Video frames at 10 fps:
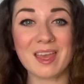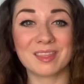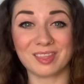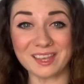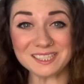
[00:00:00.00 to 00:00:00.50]

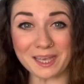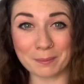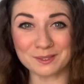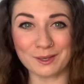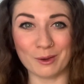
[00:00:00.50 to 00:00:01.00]
This
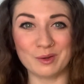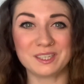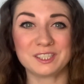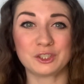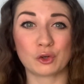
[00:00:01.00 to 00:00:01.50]
episode
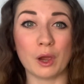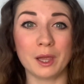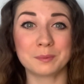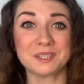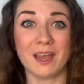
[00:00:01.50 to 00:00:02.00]

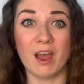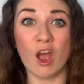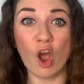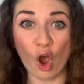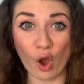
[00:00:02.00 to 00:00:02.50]
describes
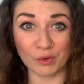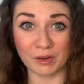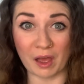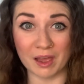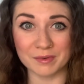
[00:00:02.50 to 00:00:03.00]

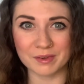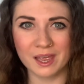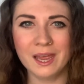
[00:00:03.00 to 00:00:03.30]
half-life.